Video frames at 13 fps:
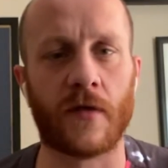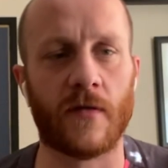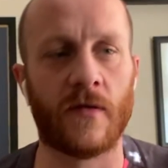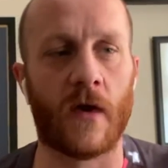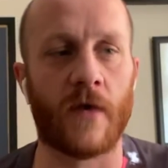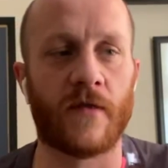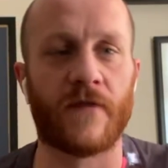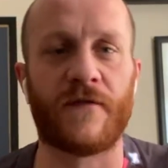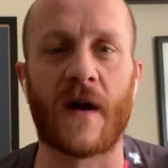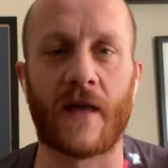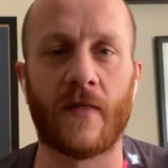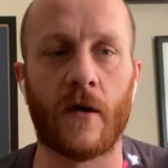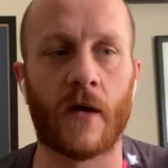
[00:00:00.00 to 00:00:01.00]
the
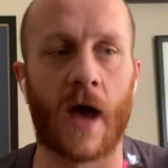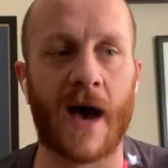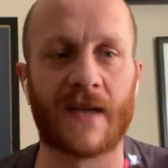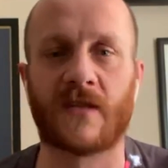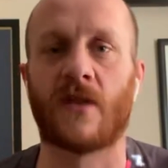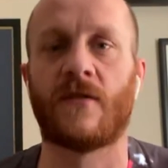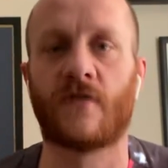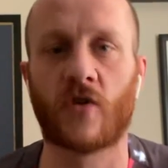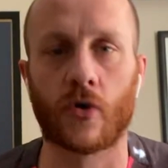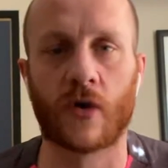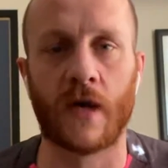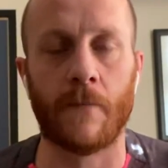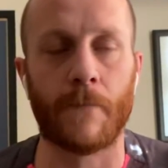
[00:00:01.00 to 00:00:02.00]
fact that Arsenal
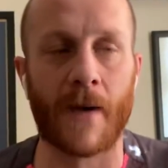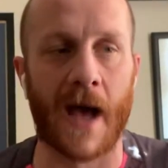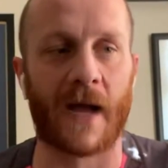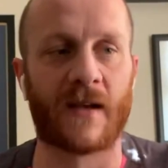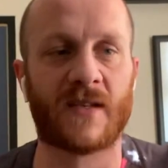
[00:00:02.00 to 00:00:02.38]
took him back,